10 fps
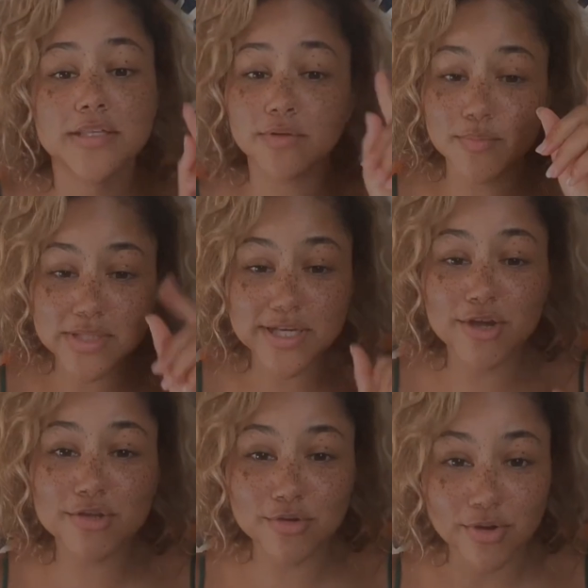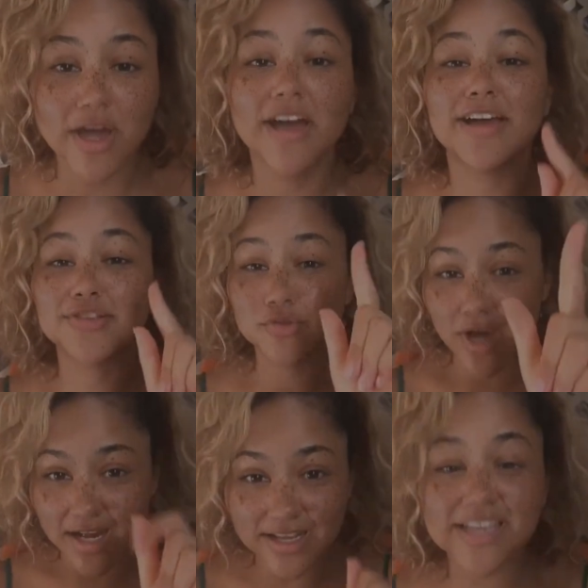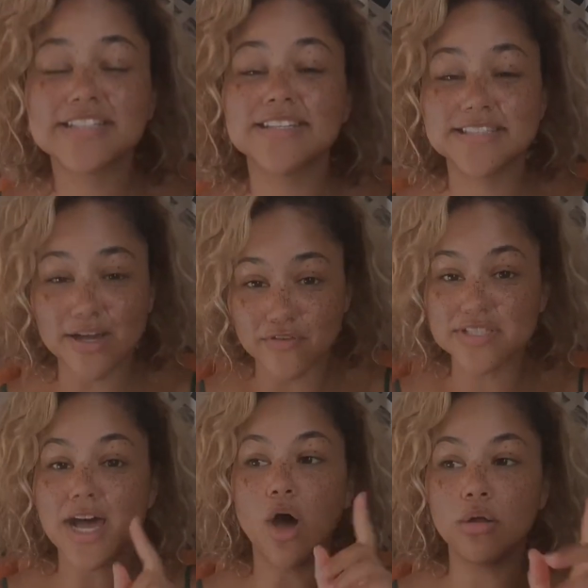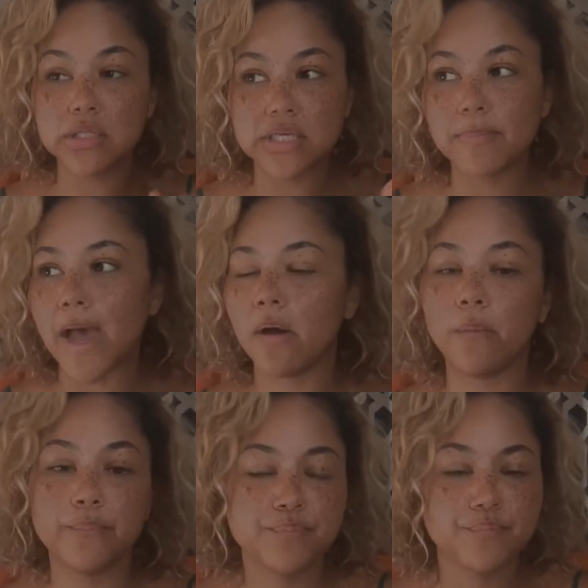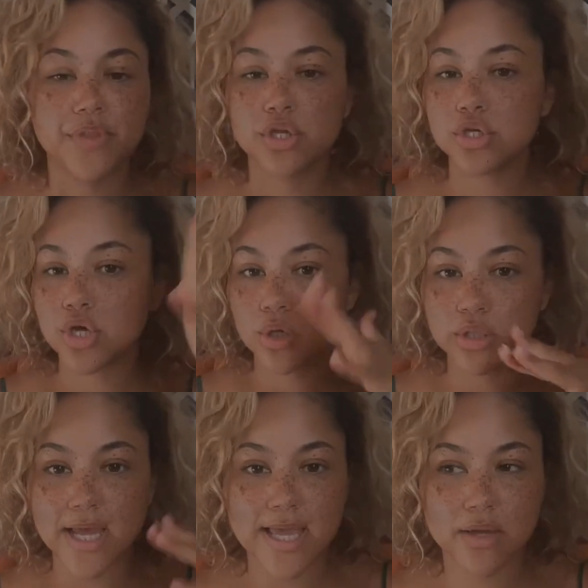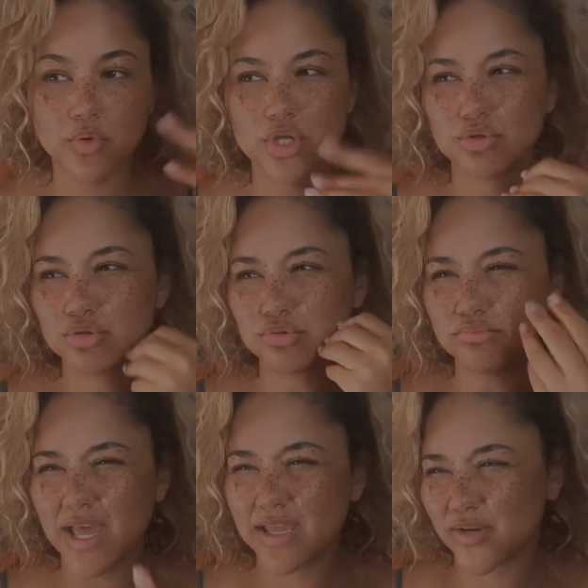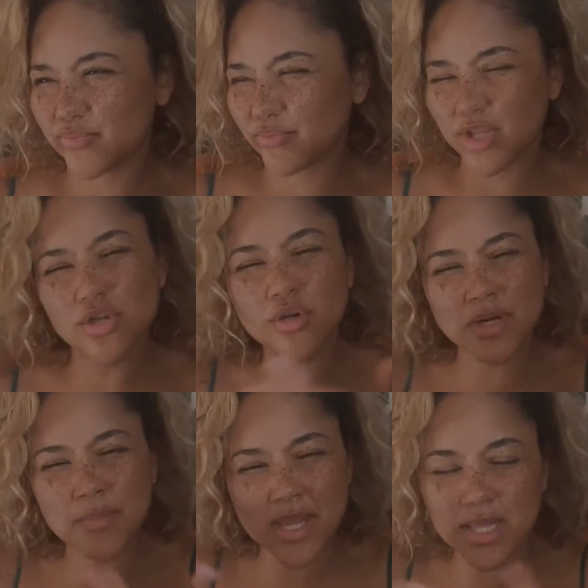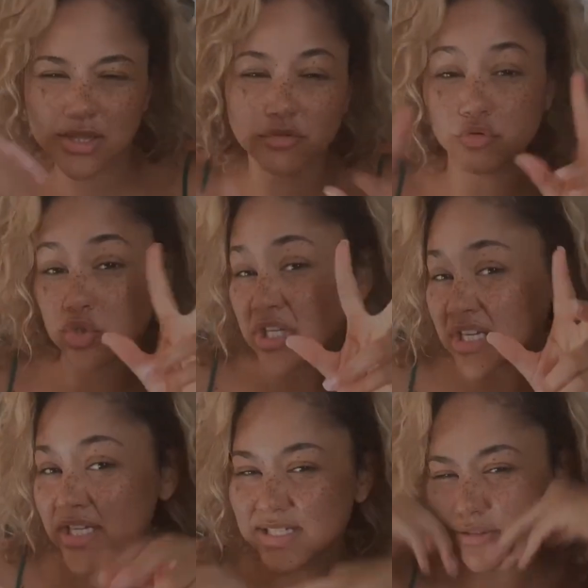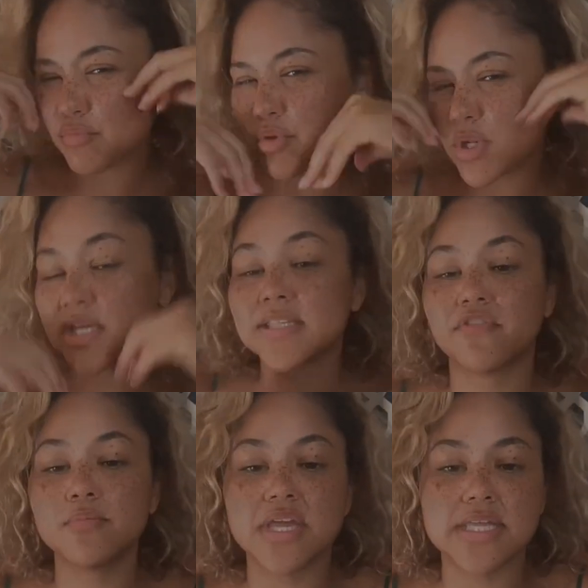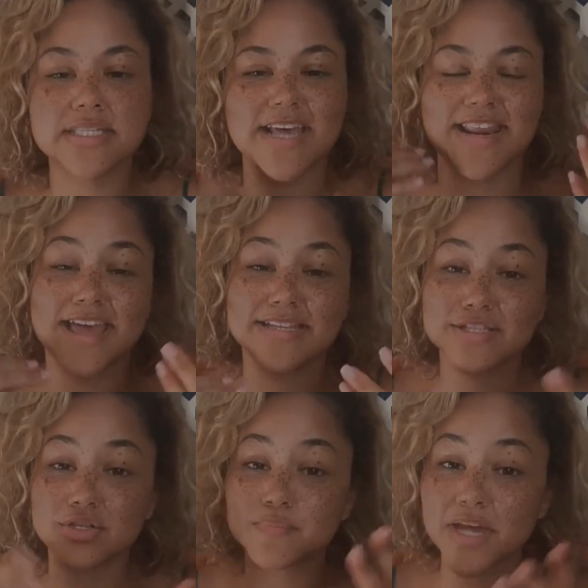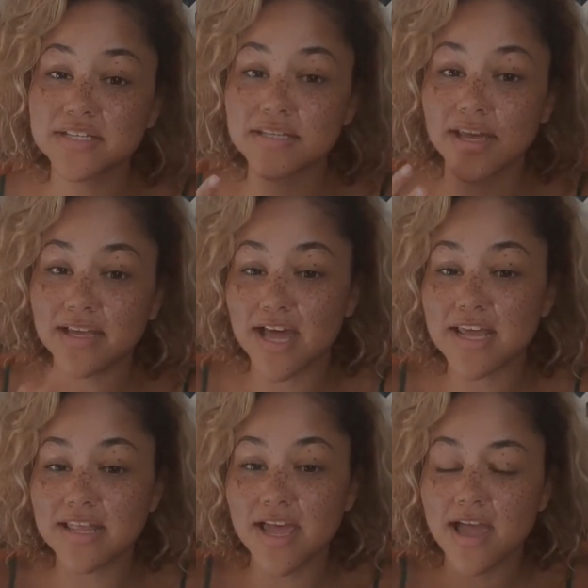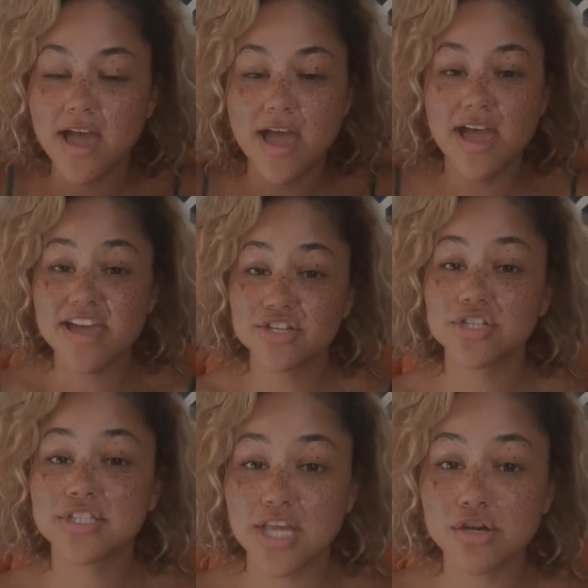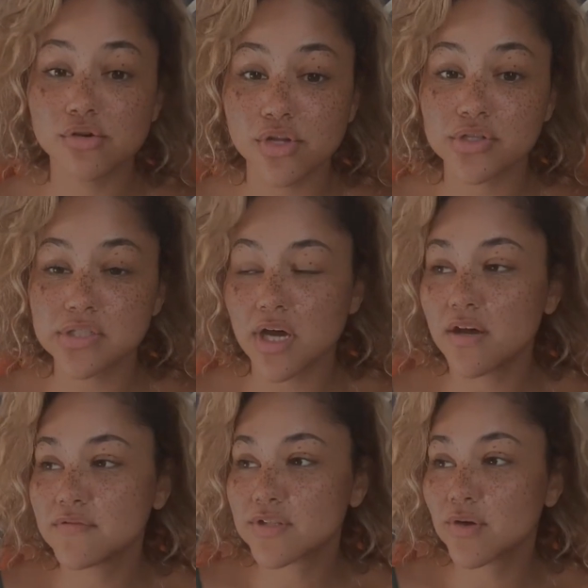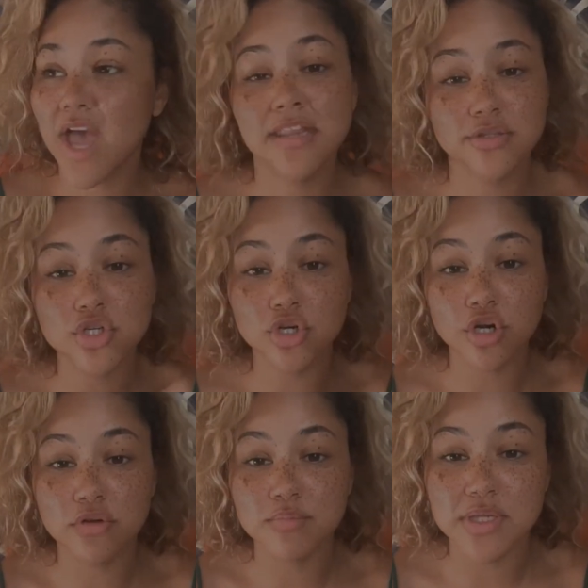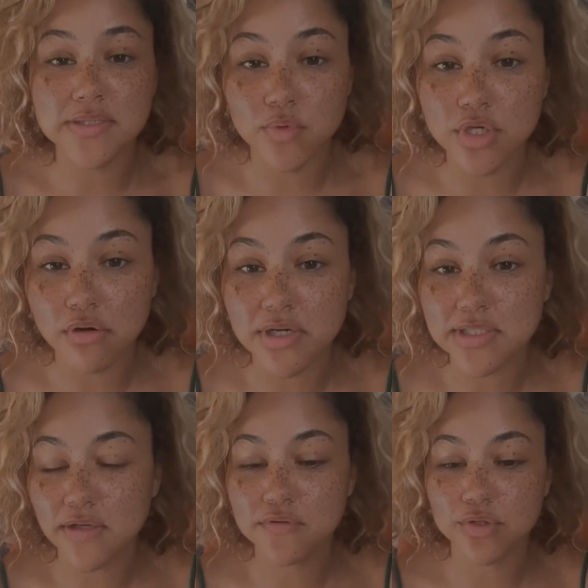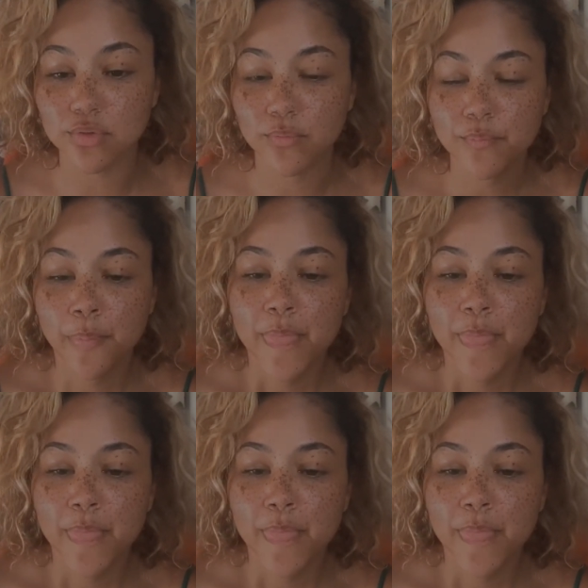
So let me tell you, you got to get yourself. It's not only about, you know, like what you like. You know what I mean? Like, the routines, like, the beauty is from the inside end. So, especially, I get it, like, Asians, they know their stuff. So, and, you know, Caribbeans, we know our stuff, too.